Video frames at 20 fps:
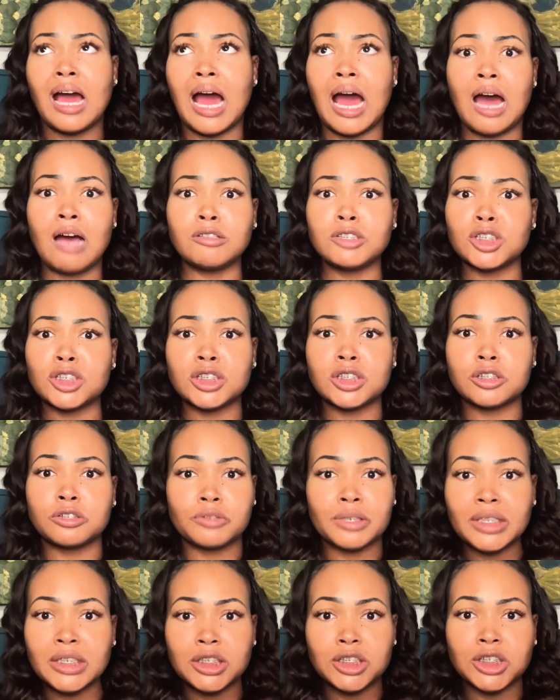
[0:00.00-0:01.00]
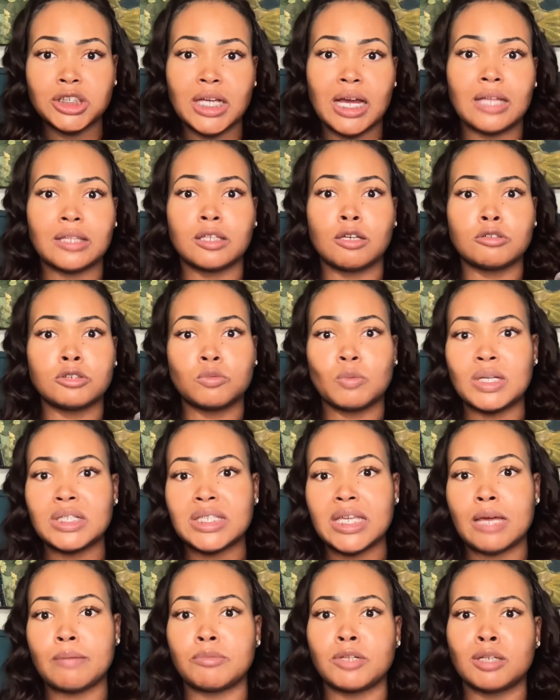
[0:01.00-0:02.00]
I'll just screenshot those
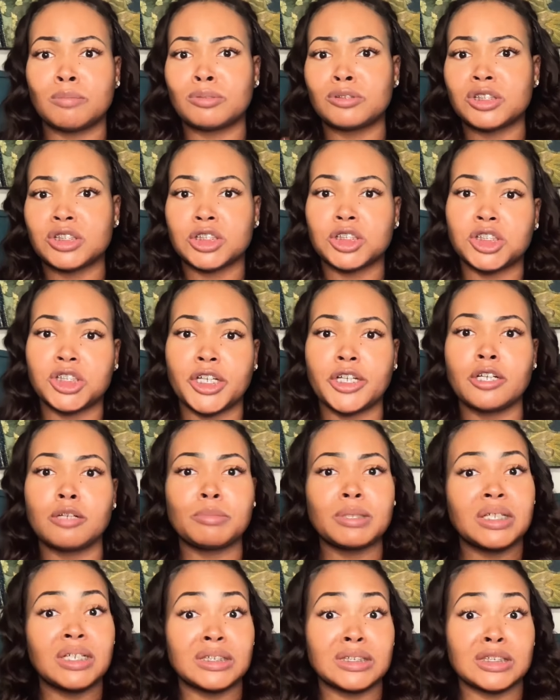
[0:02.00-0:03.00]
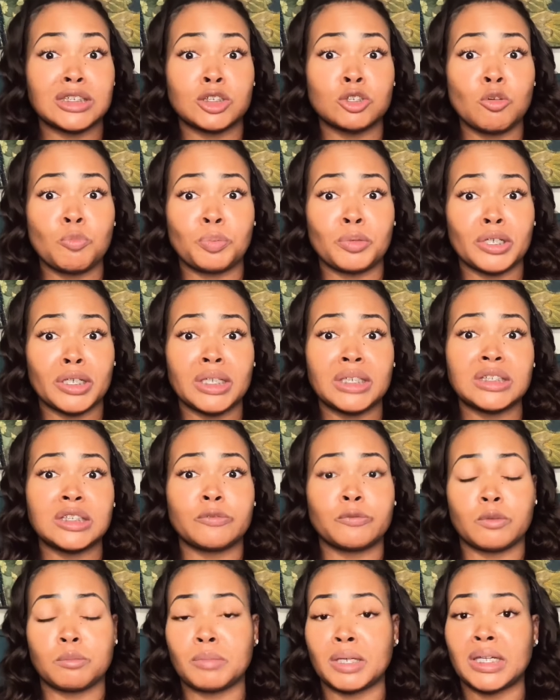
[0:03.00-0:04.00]
WhatsApp numbers and share them because it's super easy
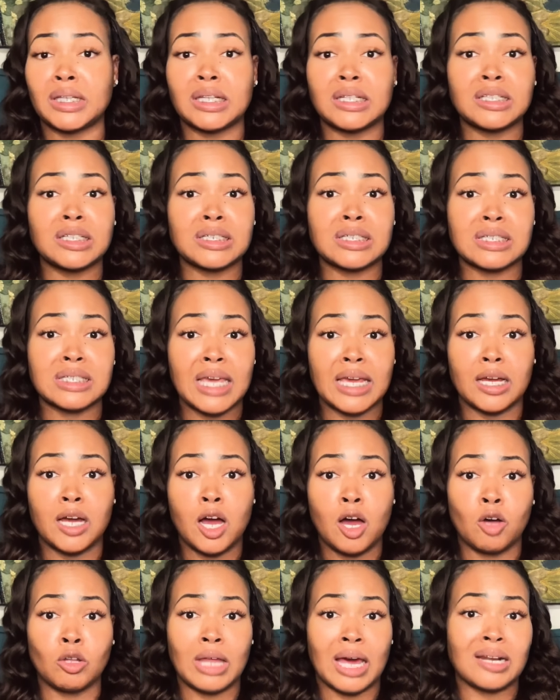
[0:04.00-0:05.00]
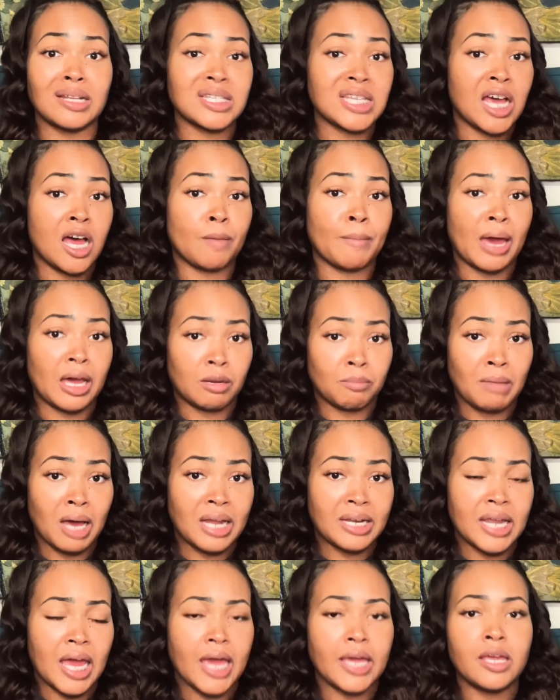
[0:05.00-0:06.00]
for me and it doesn't take a whole lot of time out of
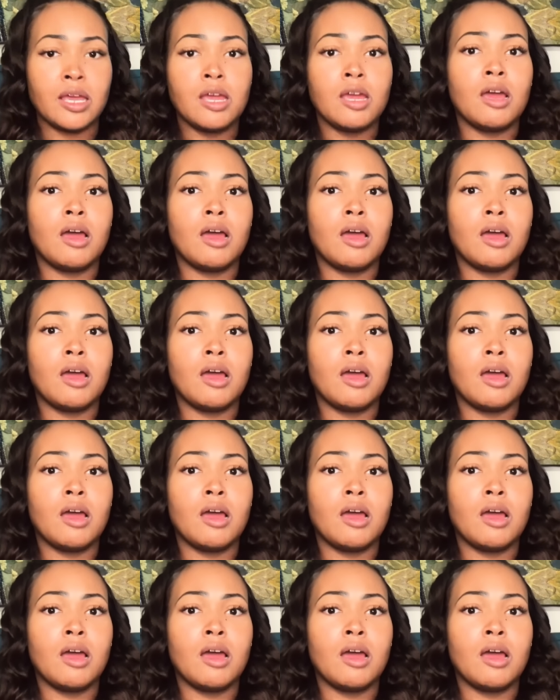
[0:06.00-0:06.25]
my day